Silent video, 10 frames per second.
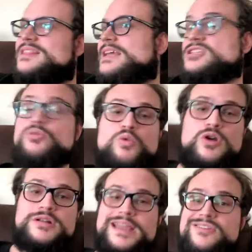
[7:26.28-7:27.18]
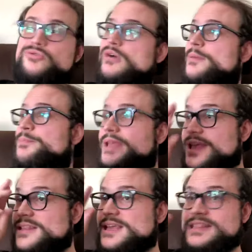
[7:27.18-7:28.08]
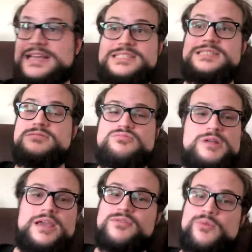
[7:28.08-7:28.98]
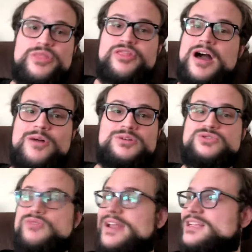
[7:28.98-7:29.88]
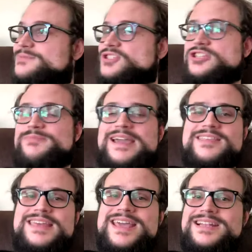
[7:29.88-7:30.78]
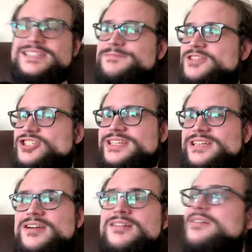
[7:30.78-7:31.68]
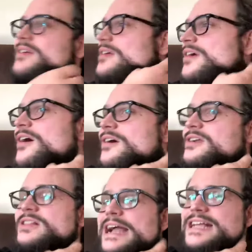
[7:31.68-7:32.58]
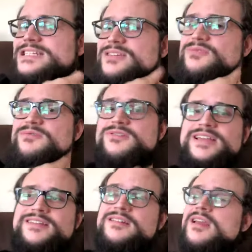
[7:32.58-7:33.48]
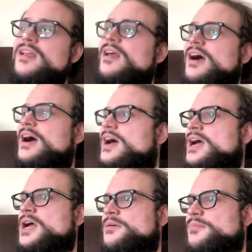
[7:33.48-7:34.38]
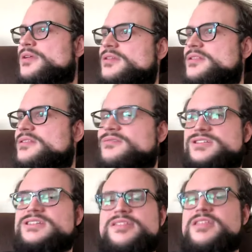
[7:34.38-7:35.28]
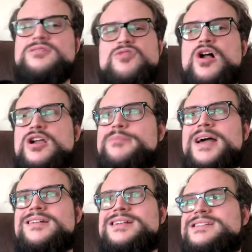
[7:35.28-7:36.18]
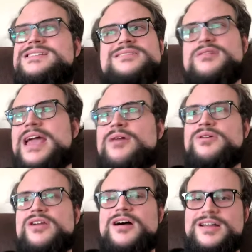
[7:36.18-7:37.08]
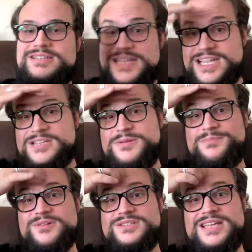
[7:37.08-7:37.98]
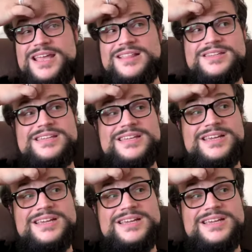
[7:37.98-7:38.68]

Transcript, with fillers: that's the world I grew up in. Like that's what everyone thought was right, especially back then, especially in our our class that we were in. Um, there was nothing wrong about it until now. With context, people are saying like,